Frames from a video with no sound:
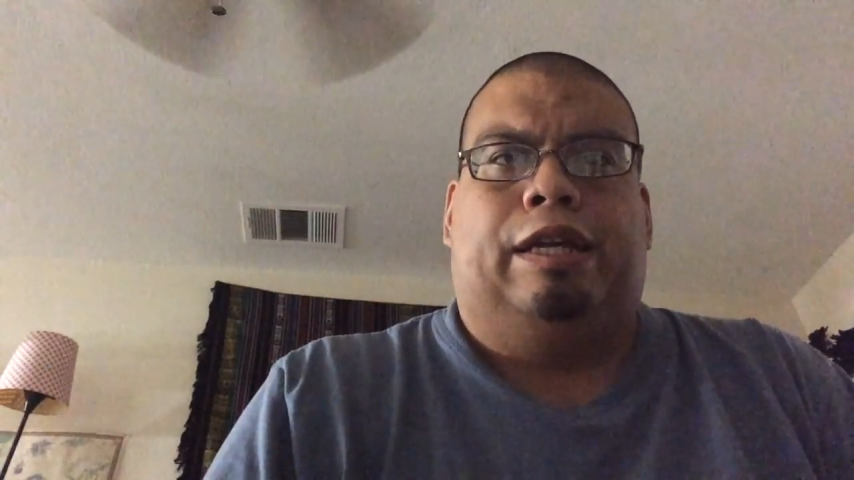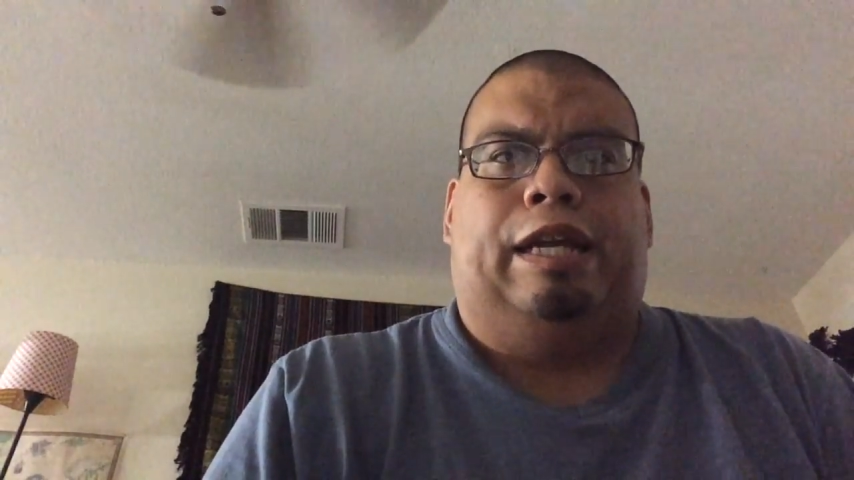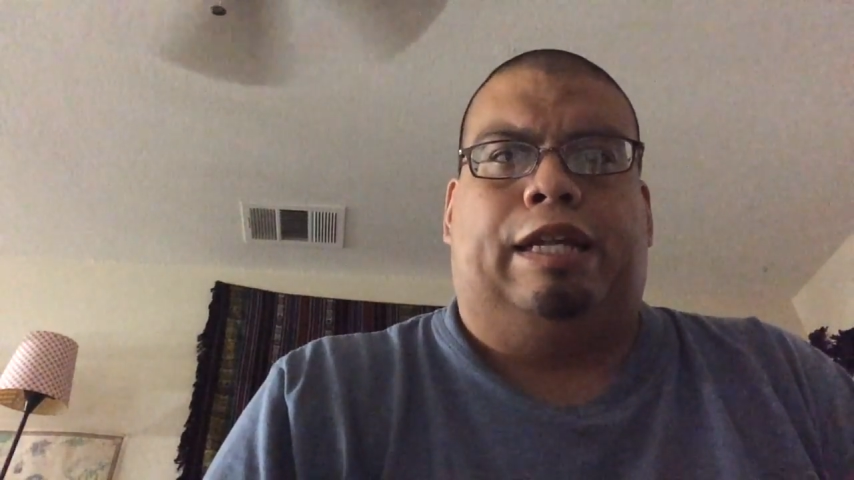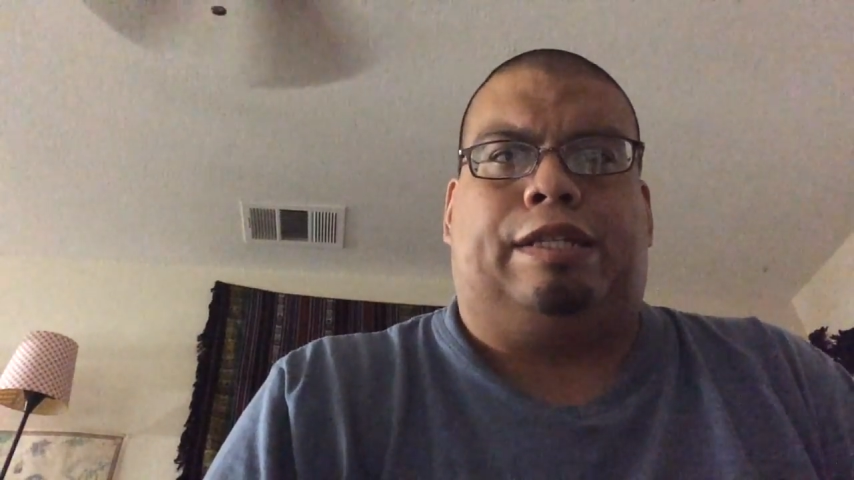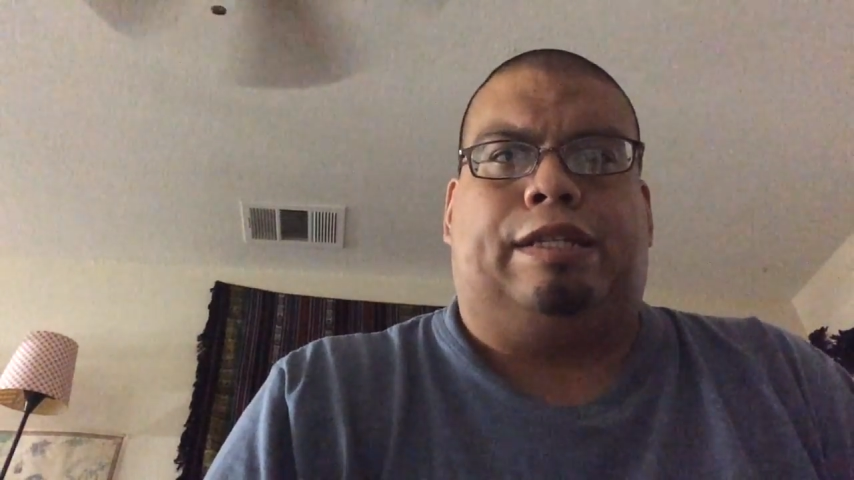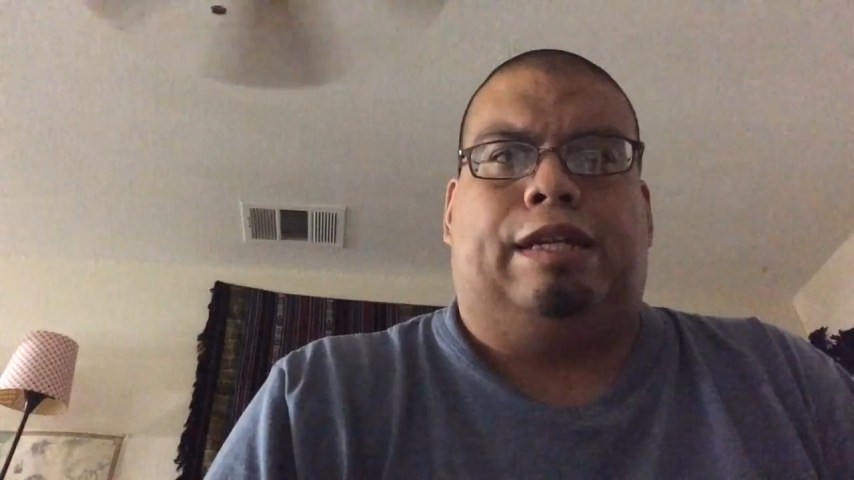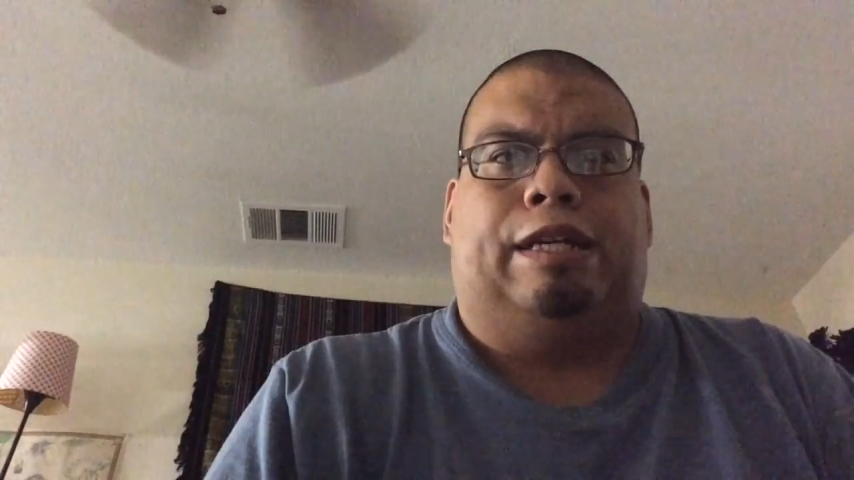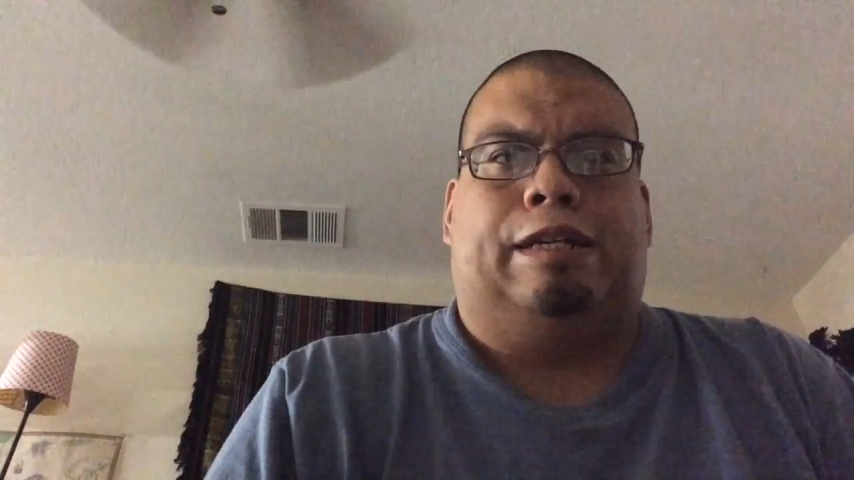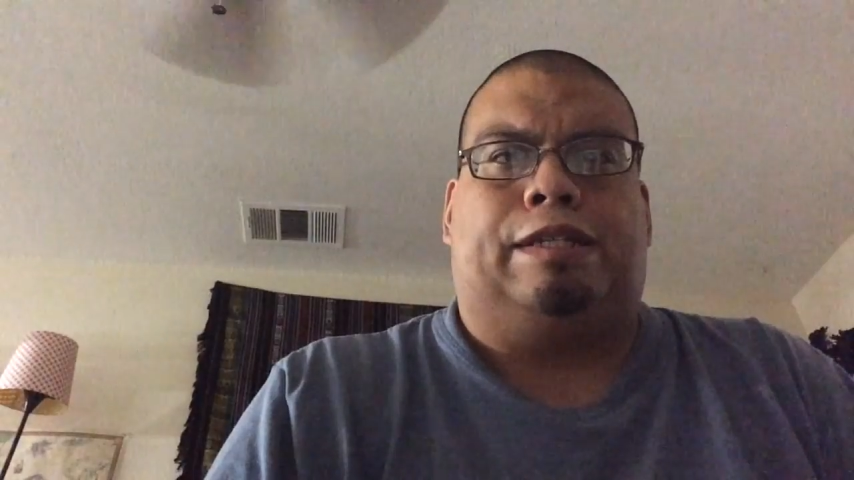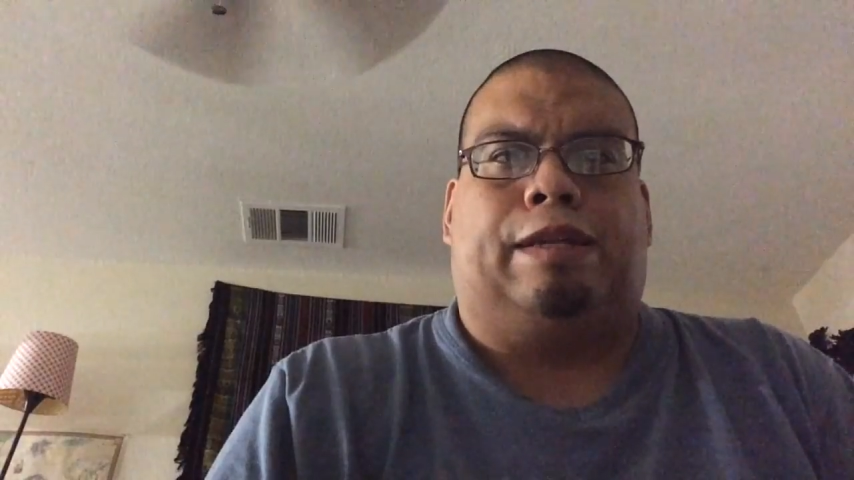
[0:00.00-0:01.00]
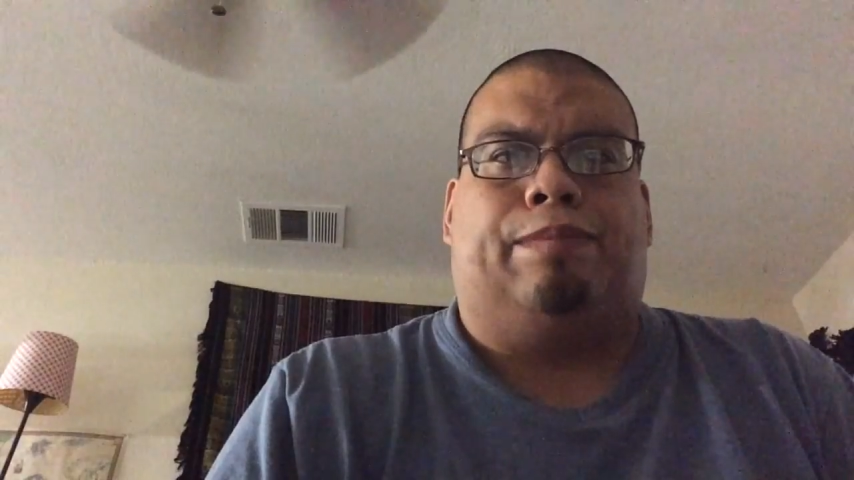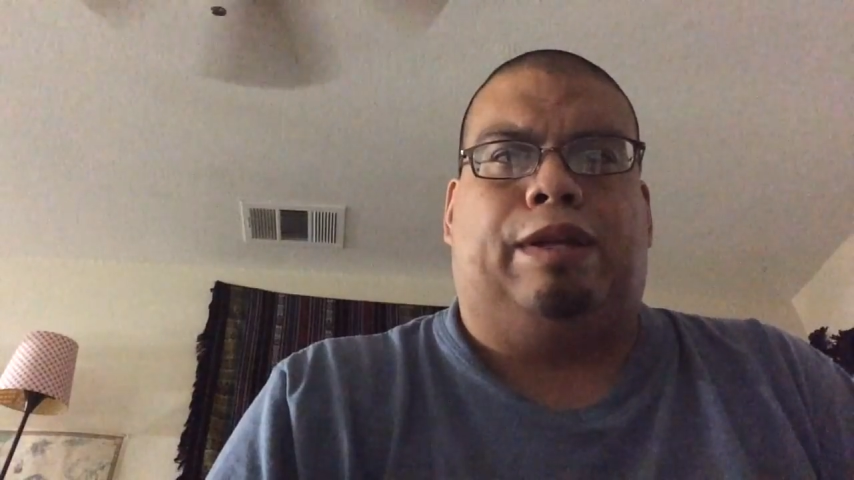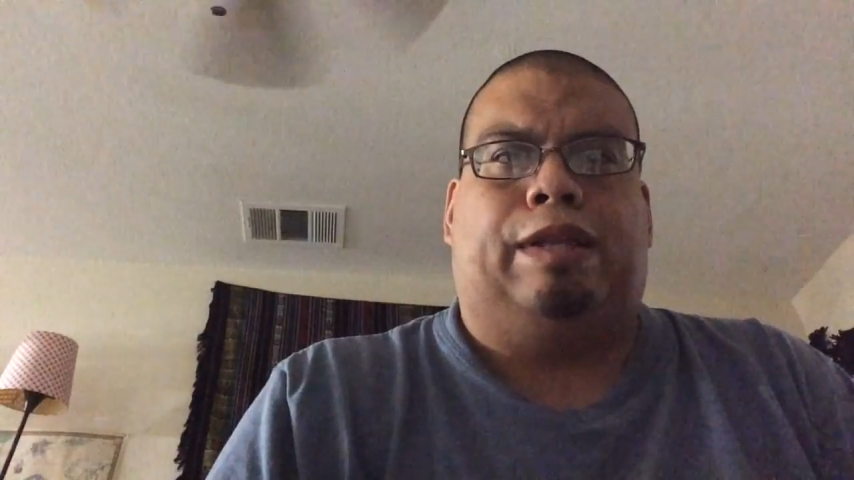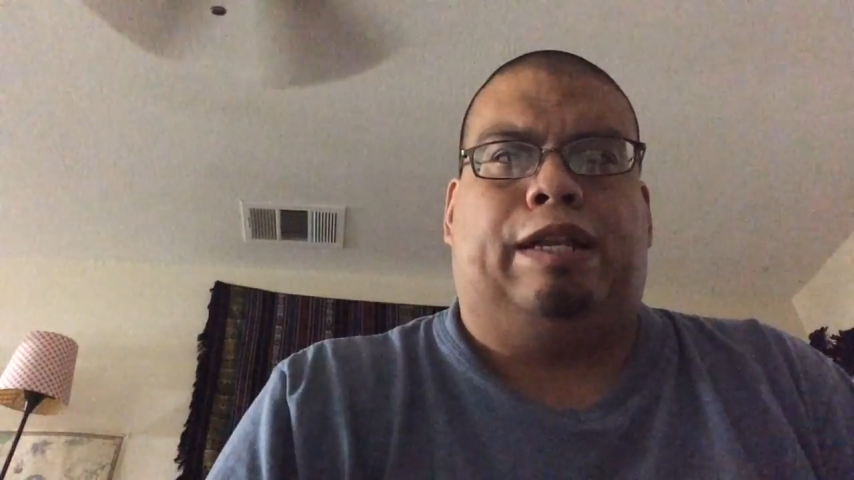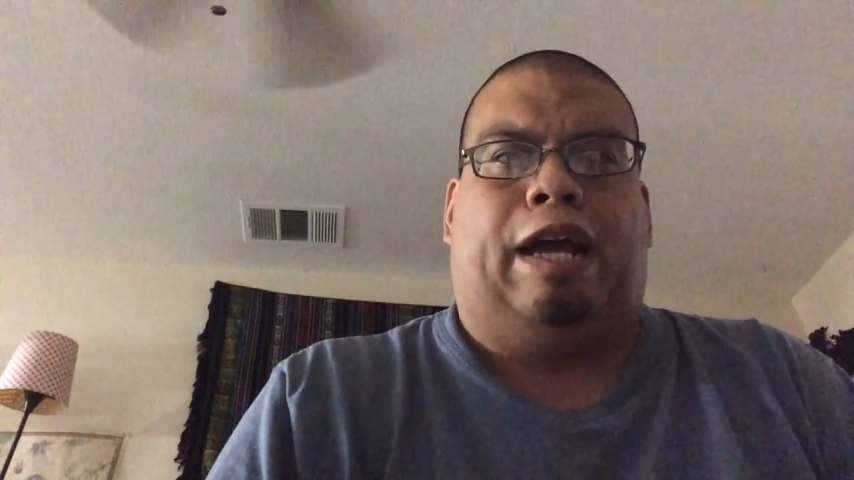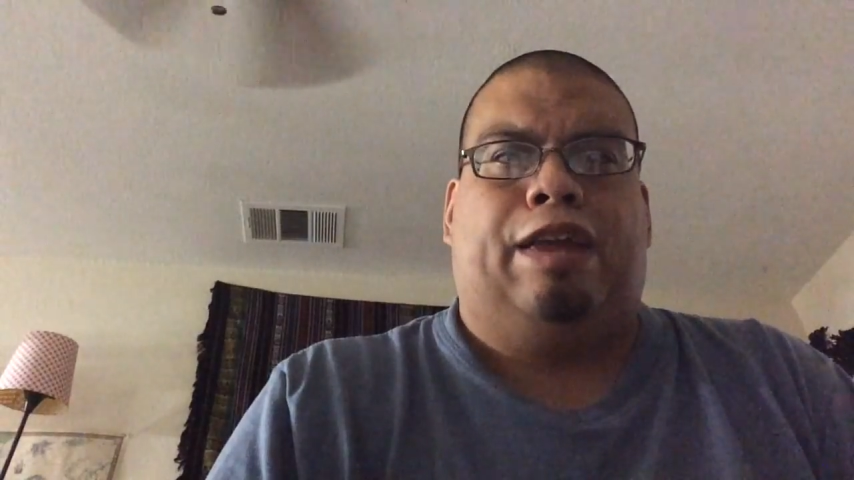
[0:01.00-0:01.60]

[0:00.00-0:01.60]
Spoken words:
it's something that